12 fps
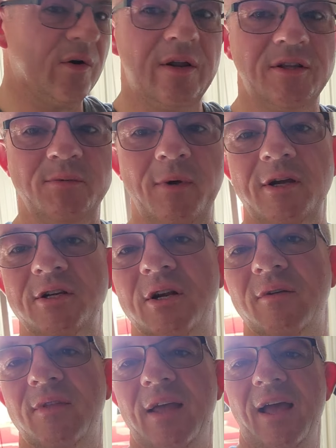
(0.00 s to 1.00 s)
inspection
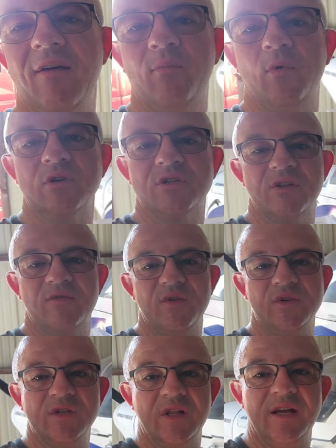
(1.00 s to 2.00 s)
of the aft portion of the
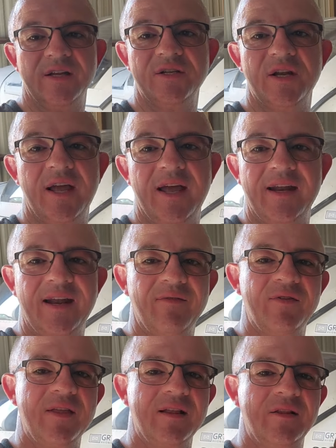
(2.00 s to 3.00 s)
fuselage, and
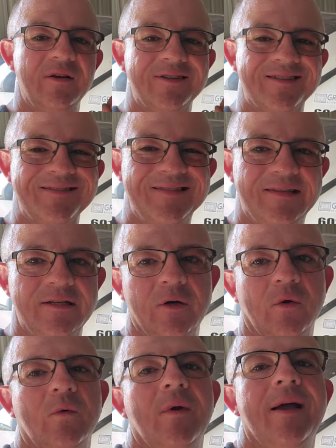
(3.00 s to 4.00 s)
everything looks
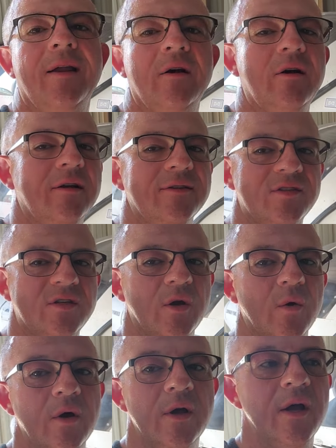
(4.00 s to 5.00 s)
right on.
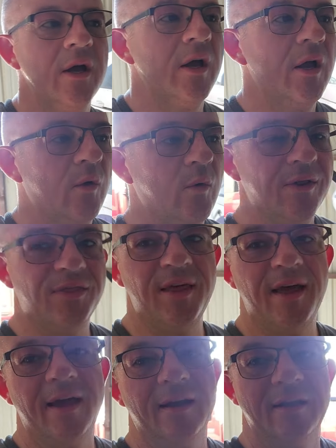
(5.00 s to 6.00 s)
So with
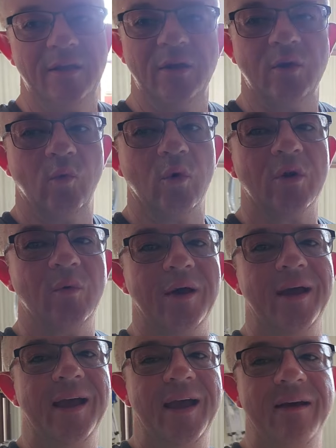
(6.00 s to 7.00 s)
that, what do I
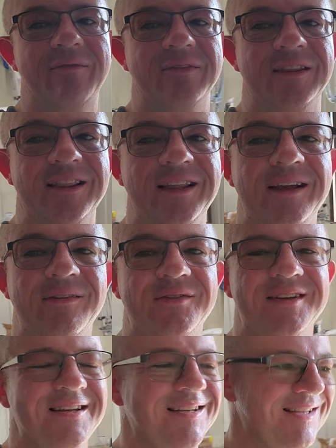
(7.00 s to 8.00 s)
have left
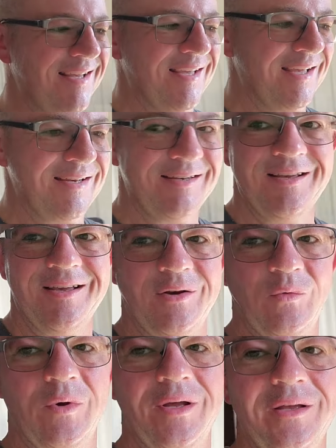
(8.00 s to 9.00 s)
to get
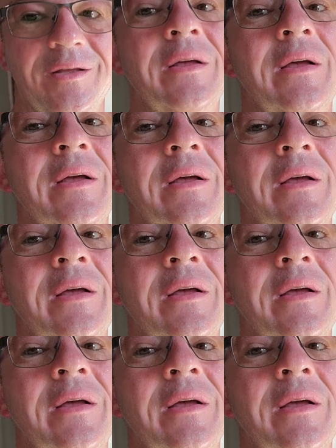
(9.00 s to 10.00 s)
done? Well, pretty
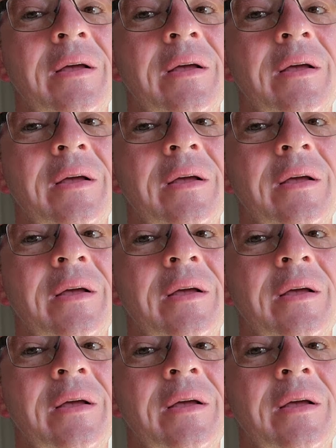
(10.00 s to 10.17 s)
simple.